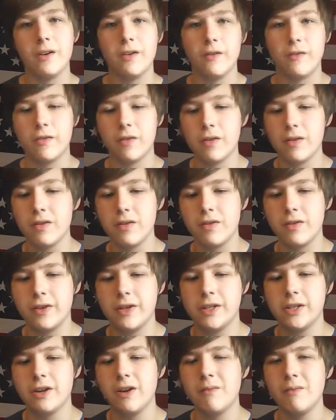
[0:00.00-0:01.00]
for
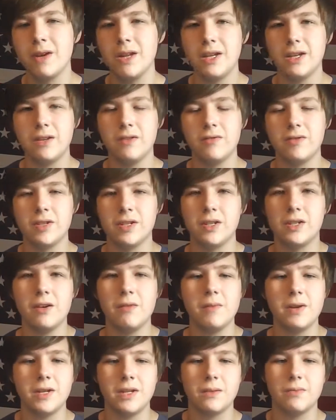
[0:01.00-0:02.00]
so many
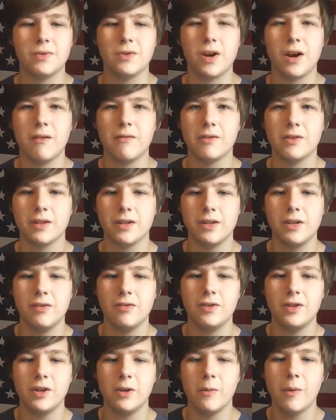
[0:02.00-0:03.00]
subscribers on
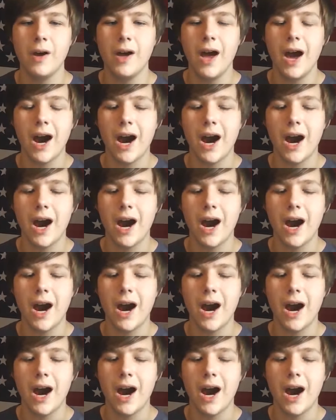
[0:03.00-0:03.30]
YouTube.